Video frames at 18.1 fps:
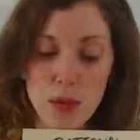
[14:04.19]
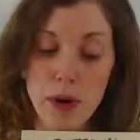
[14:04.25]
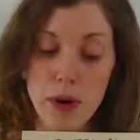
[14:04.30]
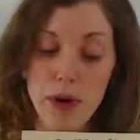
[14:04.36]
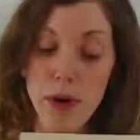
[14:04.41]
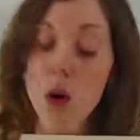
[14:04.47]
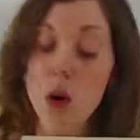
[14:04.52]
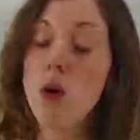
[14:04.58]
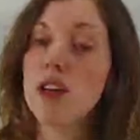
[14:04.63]

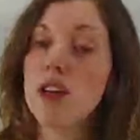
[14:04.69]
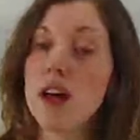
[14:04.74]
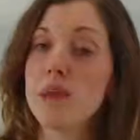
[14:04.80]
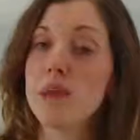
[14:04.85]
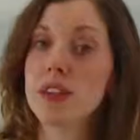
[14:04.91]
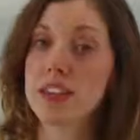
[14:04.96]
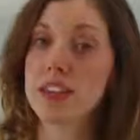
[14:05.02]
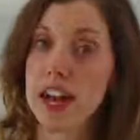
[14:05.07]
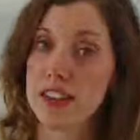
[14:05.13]
But the whole
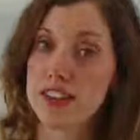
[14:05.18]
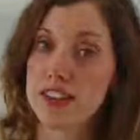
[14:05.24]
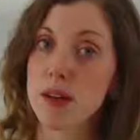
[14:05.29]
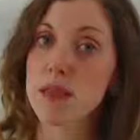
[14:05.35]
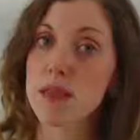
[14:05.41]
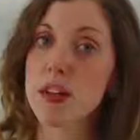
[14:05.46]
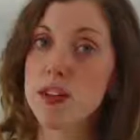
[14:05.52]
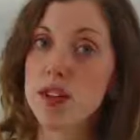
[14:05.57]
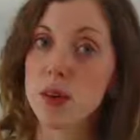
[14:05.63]
numbers add
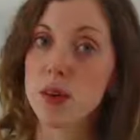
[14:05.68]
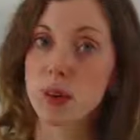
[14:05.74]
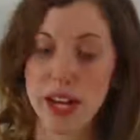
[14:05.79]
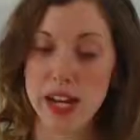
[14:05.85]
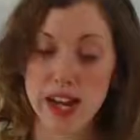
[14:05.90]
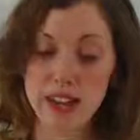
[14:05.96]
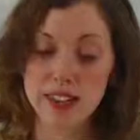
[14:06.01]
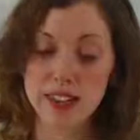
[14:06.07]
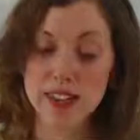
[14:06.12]
something new.
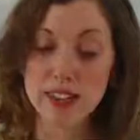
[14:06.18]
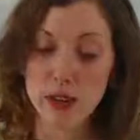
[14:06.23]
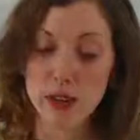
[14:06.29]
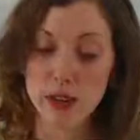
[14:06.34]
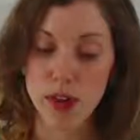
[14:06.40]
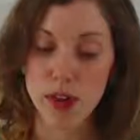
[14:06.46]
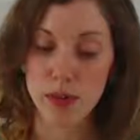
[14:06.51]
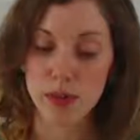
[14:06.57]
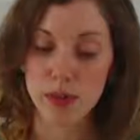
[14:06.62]
It adds
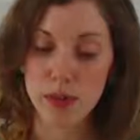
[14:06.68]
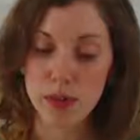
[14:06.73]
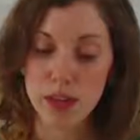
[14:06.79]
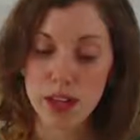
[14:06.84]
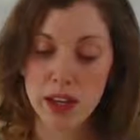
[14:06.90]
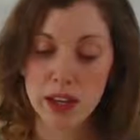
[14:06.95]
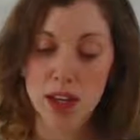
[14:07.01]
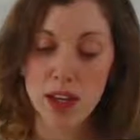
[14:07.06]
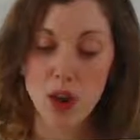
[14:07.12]
0.
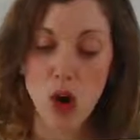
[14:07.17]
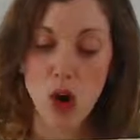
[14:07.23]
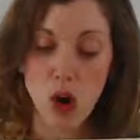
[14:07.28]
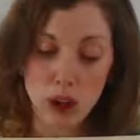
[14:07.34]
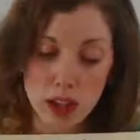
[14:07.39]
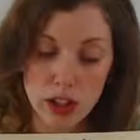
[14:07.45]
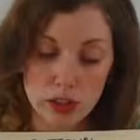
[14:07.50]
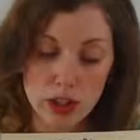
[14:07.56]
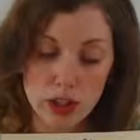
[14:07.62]

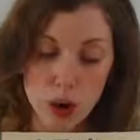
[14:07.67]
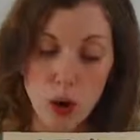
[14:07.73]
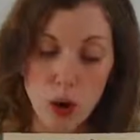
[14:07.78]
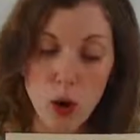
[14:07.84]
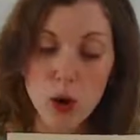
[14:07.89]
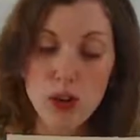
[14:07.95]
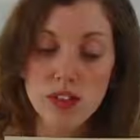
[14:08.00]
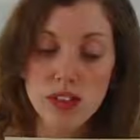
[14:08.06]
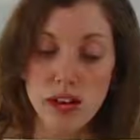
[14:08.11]
All of the
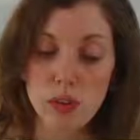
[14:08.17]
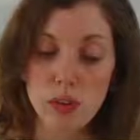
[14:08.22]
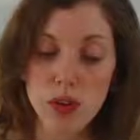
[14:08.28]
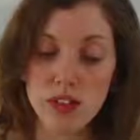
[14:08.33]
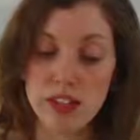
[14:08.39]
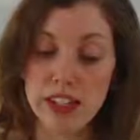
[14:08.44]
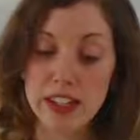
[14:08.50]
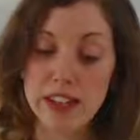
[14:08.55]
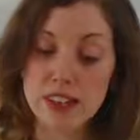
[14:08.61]
whole
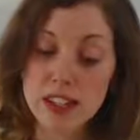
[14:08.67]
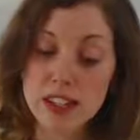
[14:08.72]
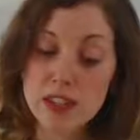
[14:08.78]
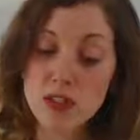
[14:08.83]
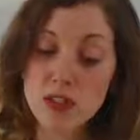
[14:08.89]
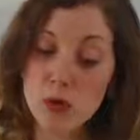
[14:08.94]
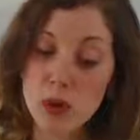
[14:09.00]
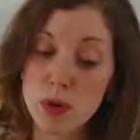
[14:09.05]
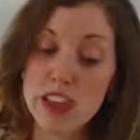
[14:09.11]
numbers
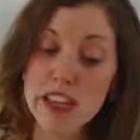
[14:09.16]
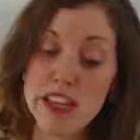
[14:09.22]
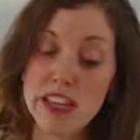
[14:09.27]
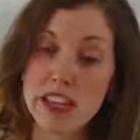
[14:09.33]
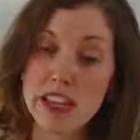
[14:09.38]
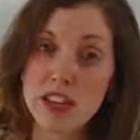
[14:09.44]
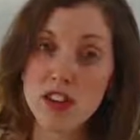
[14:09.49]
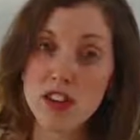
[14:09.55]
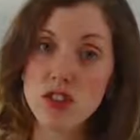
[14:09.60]
exist
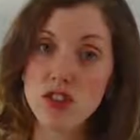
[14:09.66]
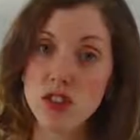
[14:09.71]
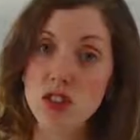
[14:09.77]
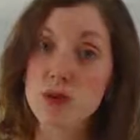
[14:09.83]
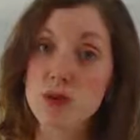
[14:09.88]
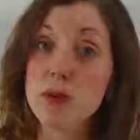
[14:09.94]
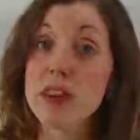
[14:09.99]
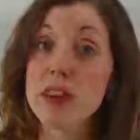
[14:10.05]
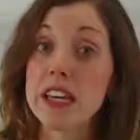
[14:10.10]
within the
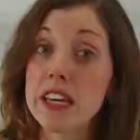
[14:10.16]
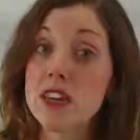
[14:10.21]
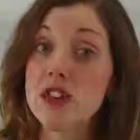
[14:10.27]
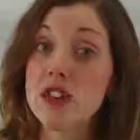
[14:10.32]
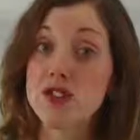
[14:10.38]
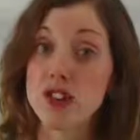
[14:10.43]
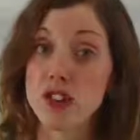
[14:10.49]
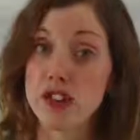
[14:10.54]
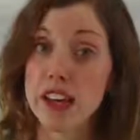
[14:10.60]
integers, but the
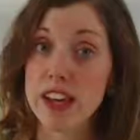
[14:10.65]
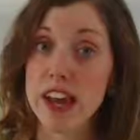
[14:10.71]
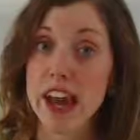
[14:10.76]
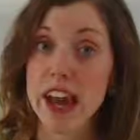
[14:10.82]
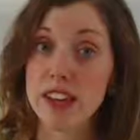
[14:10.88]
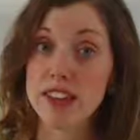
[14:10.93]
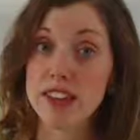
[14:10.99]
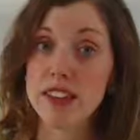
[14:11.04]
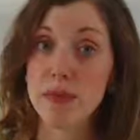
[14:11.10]
integers
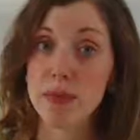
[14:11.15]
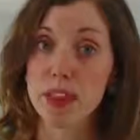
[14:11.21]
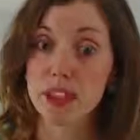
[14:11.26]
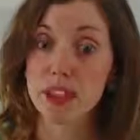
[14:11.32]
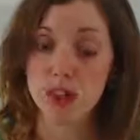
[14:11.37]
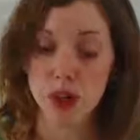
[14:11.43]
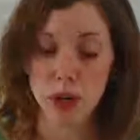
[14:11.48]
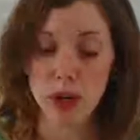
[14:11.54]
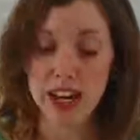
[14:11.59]
add
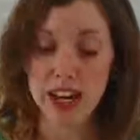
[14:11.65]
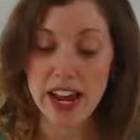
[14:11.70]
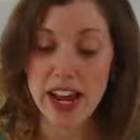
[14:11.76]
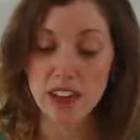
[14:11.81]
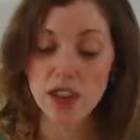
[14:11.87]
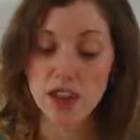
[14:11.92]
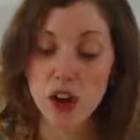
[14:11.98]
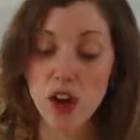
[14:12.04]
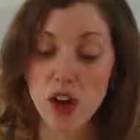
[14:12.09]
something new. It
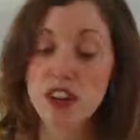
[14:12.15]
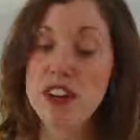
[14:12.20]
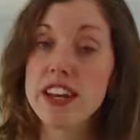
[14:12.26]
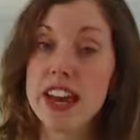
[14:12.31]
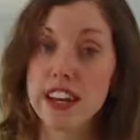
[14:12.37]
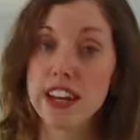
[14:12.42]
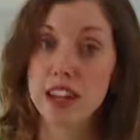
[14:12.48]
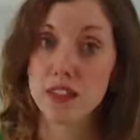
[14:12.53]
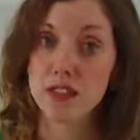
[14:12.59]
adds all the
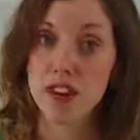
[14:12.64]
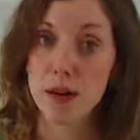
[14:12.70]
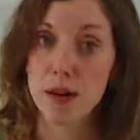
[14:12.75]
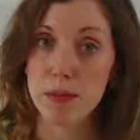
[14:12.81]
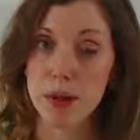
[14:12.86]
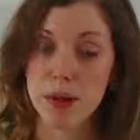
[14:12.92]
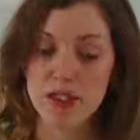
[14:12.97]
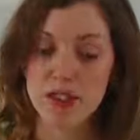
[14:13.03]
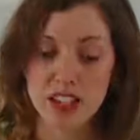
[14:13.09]
negative
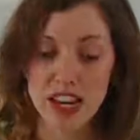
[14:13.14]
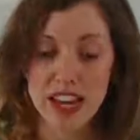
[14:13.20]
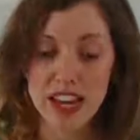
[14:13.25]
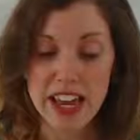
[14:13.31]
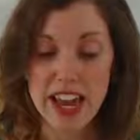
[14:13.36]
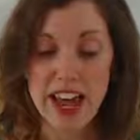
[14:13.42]
numbers.